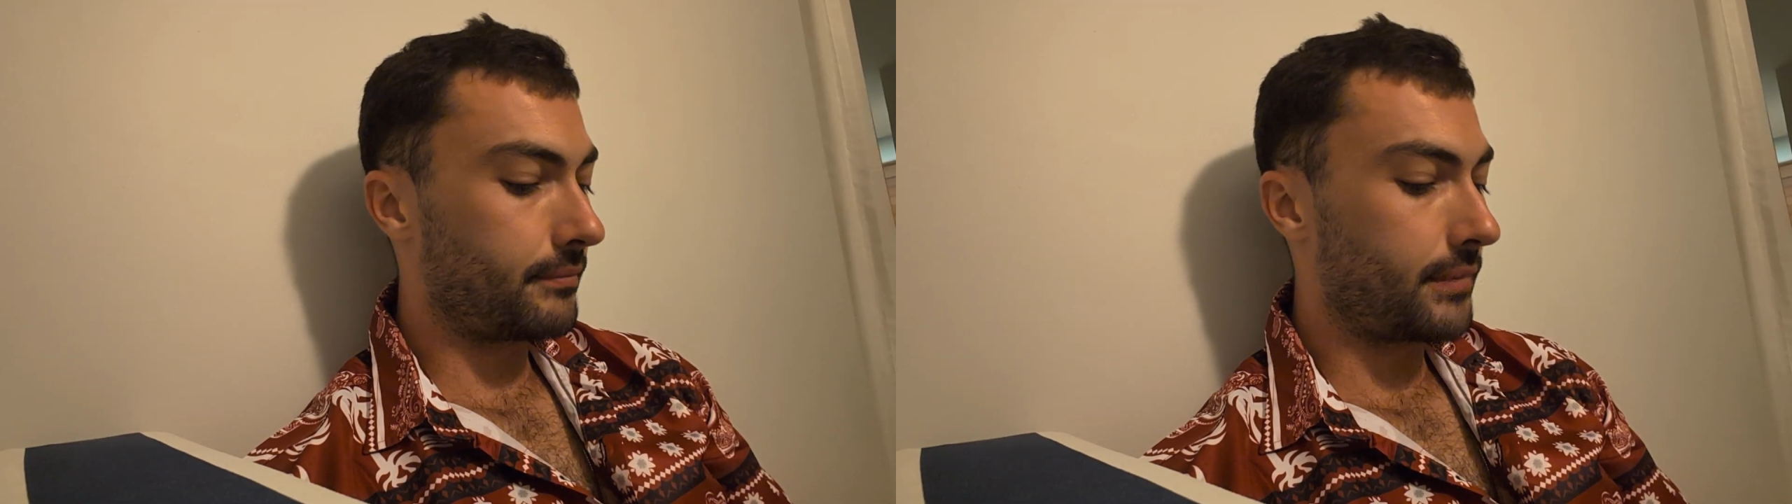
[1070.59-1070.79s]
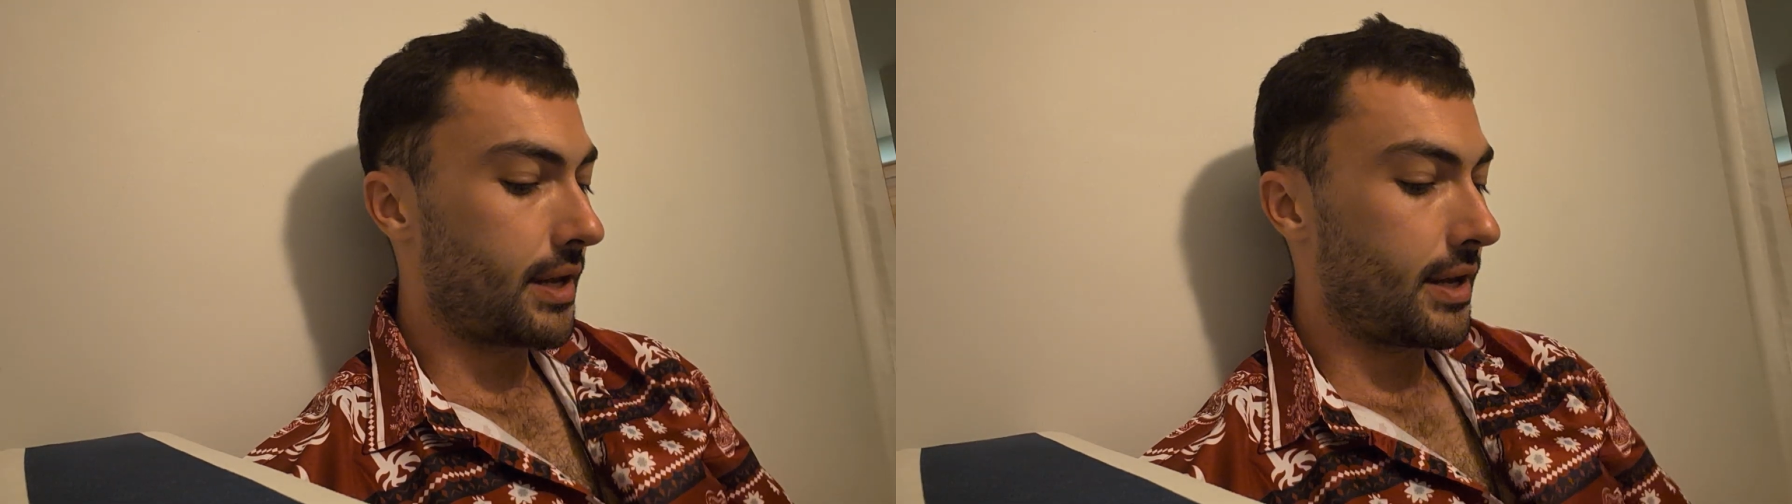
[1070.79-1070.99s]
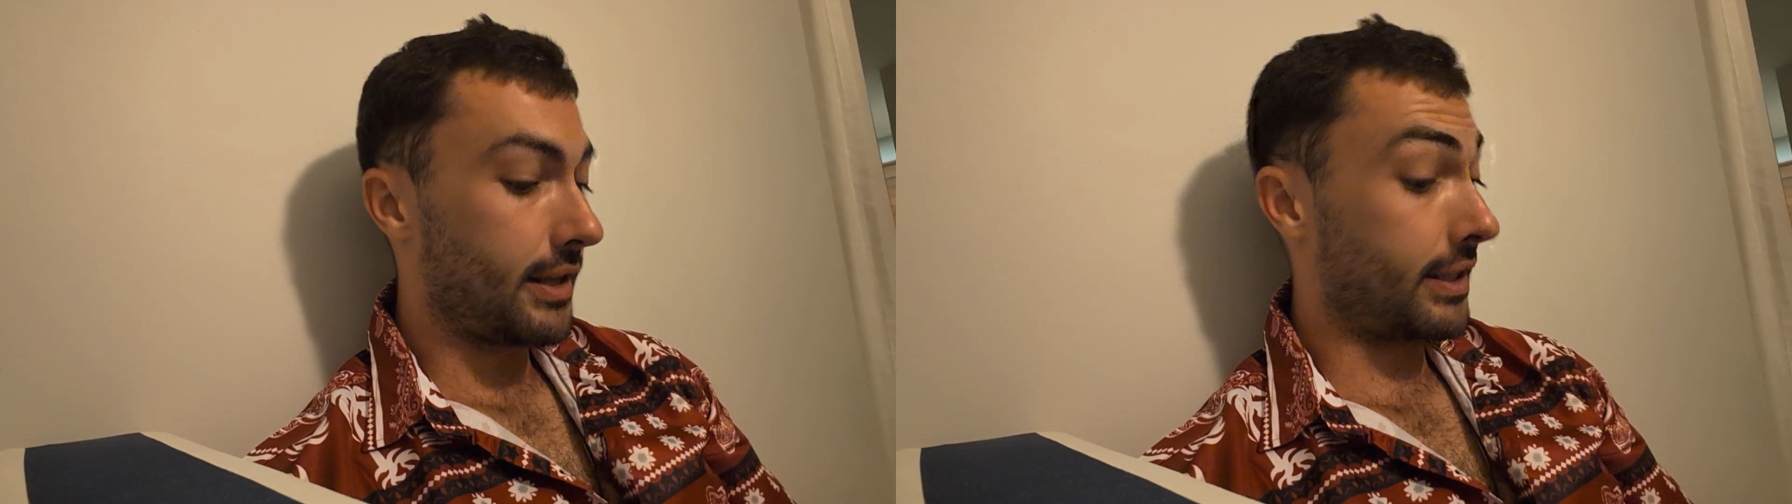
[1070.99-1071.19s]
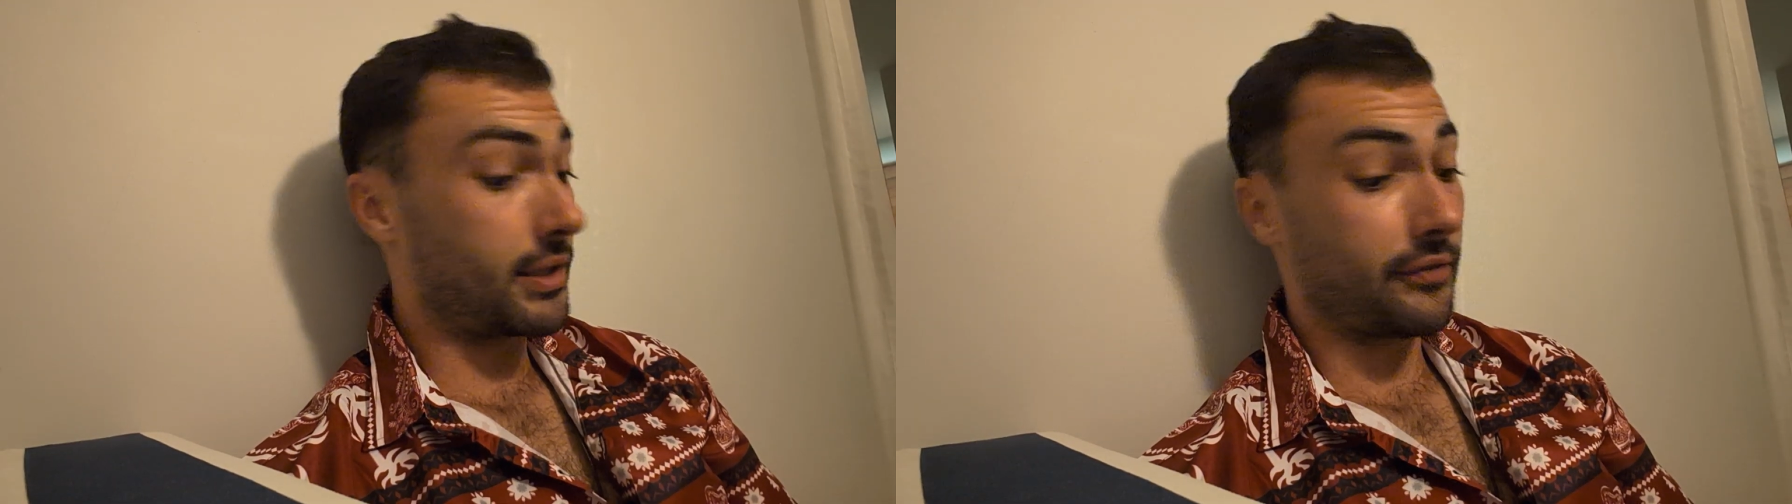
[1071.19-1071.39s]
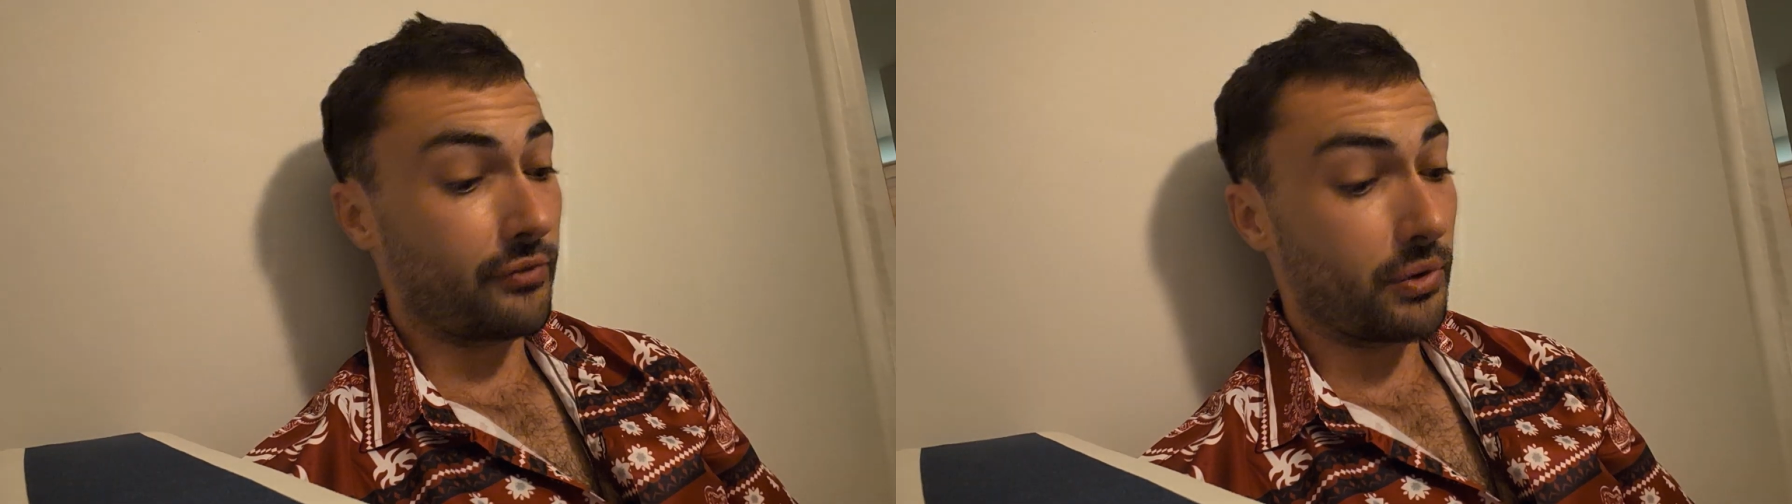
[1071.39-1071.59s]
I think
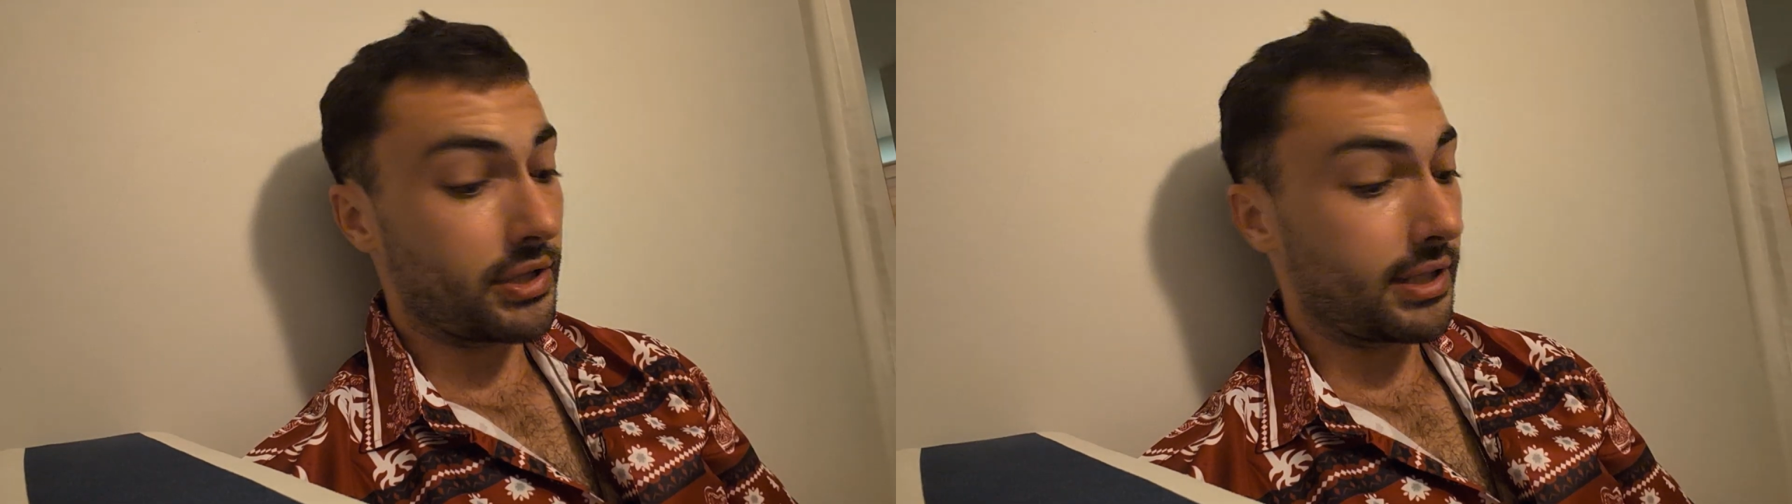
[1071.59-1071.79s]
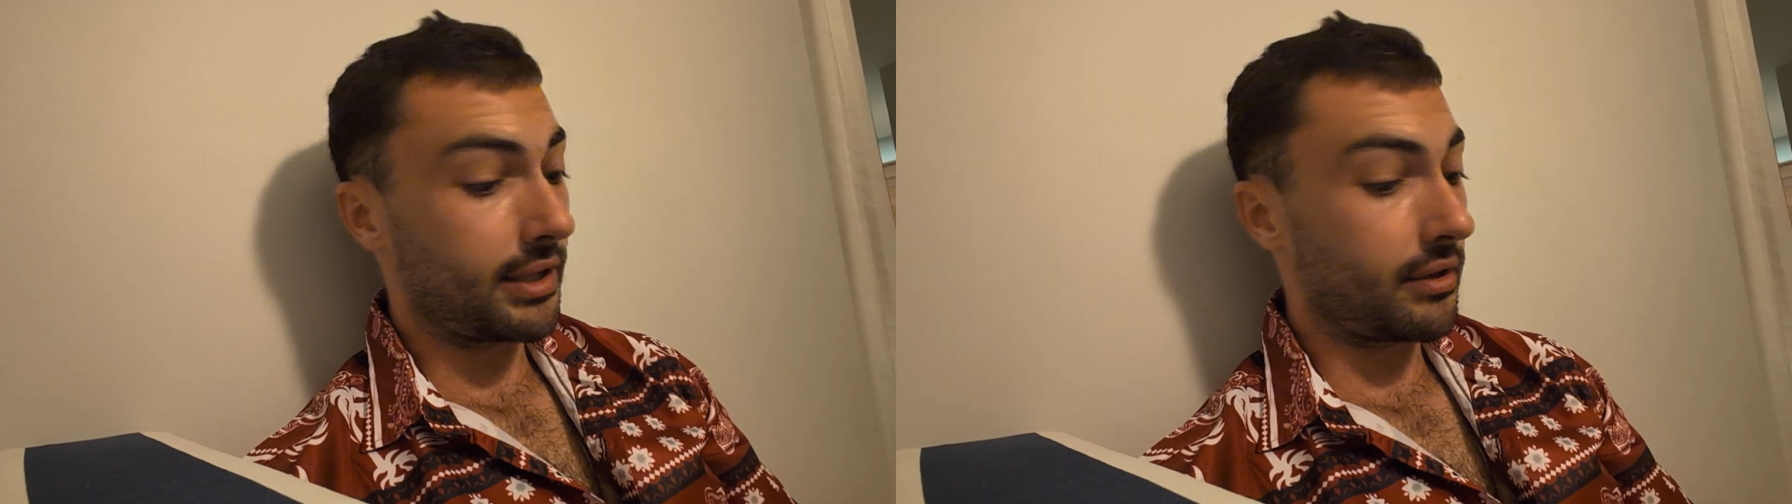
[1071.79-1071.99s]
it's unfortunate